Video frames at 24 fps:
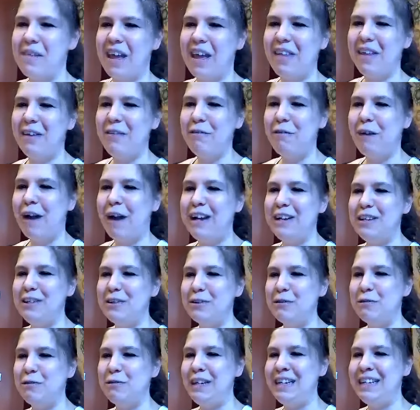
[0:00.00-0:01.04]
And then find
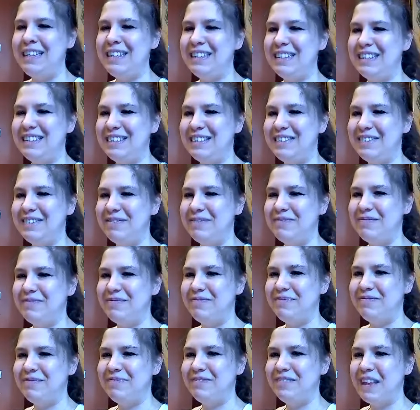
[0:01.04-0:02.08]
your feet,
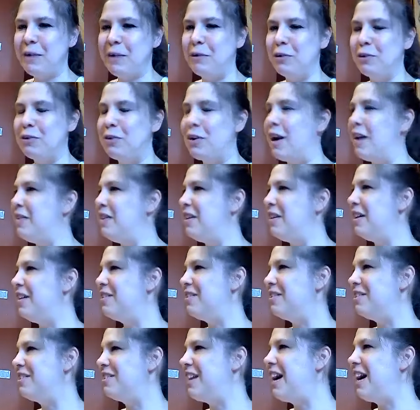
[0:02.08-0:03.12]
and we'll try the
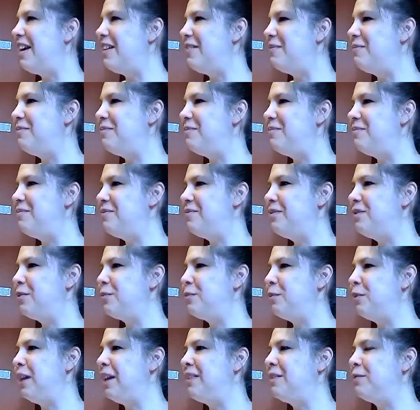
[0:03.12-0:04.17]
other side. So
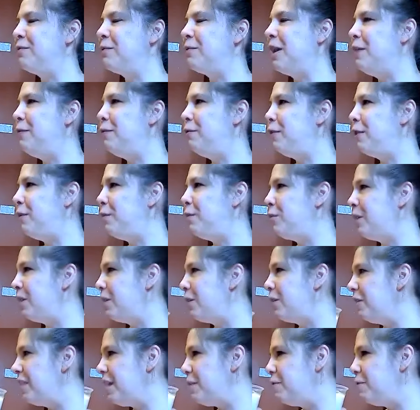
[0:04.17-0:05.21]
plant the right foot, bring
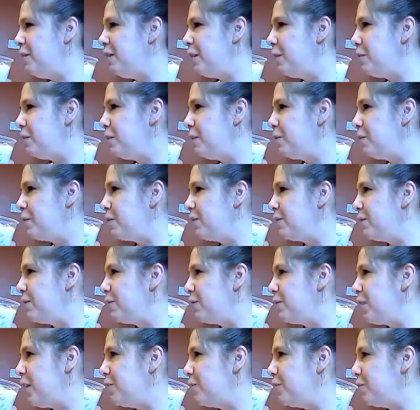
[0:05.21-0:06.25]
your left knee up and towards your
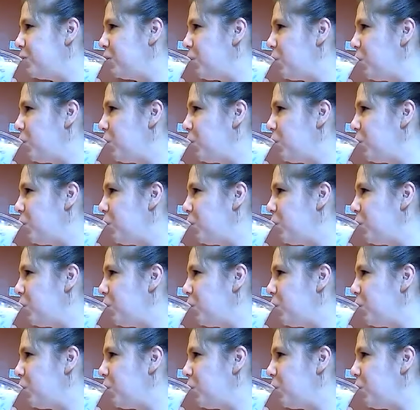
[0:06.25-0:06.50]
chest.